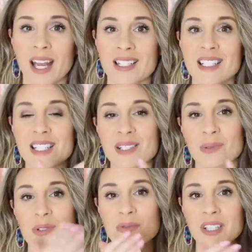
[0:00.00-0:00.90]
ID
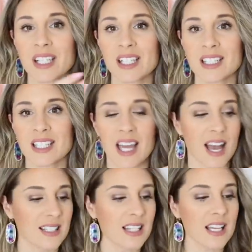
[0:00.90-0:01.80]
so it's really easy
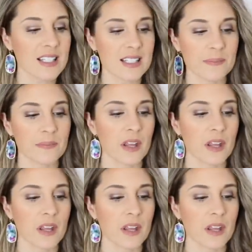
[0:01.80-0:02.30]
access.